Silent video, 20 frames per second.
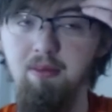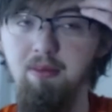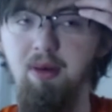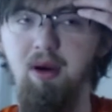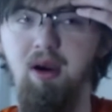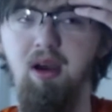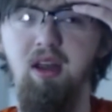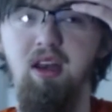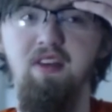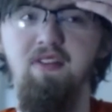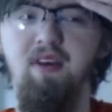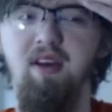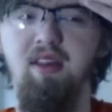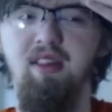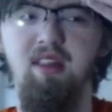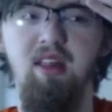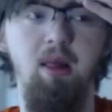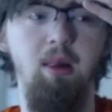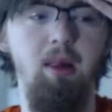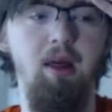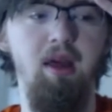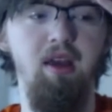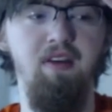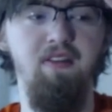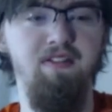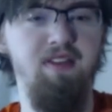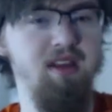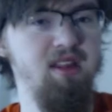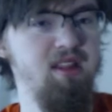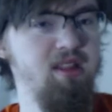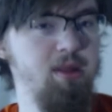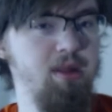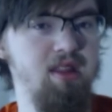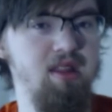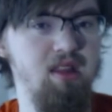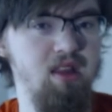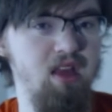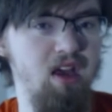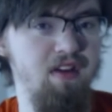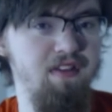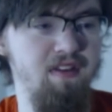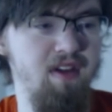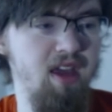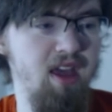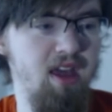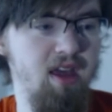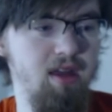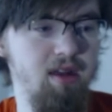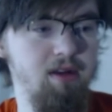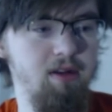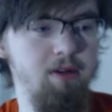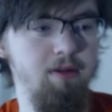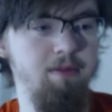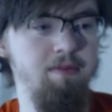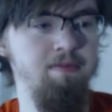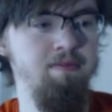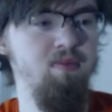But if I say, like, fix this stuff, and